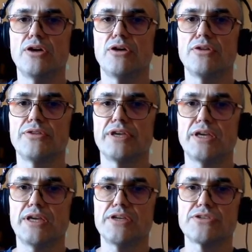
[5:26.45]
on the
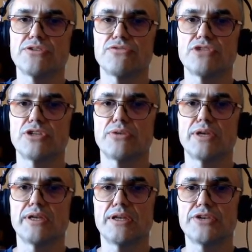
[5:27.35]
case of
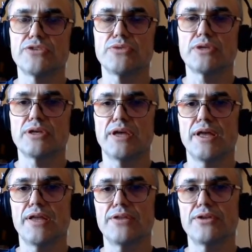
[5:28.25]
General Electric
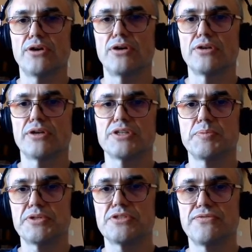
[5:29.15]
and on a
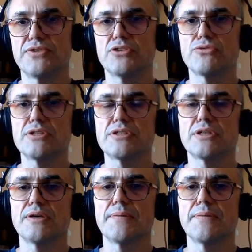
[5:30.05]
specific risk